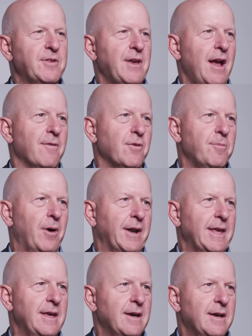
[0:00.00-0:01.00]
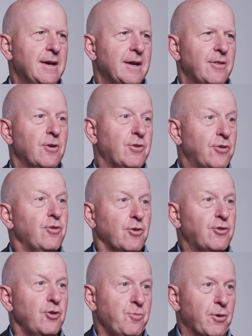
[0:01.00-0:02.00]
is everybody, there are
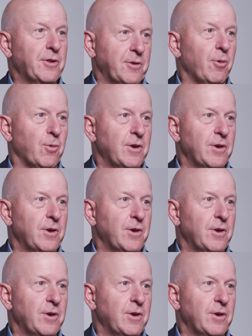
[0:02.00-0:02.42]
two principal